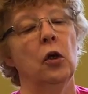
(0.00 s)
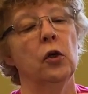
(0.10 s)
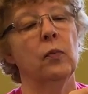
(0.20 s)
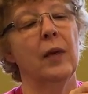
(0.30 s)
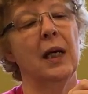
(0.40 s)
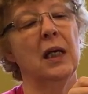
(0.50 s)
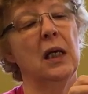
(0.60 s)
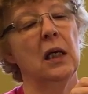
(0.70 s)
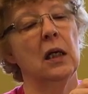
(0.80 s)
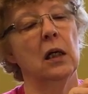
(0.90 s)
you may
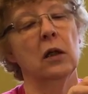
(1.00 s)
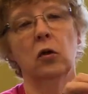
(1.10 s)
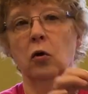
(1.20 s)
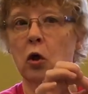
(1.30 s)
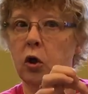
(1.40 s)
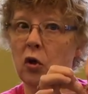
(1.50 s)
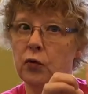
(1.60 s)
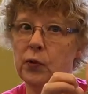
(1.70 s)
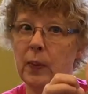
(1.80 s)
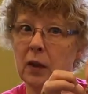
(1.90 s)
need a little
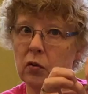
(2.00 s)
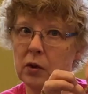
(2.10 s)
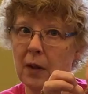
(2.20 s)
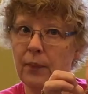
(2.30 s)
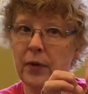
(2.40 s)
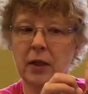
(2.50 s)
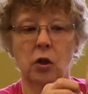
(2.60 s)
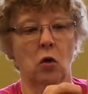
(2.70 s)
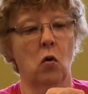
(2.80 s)
clothespin or something to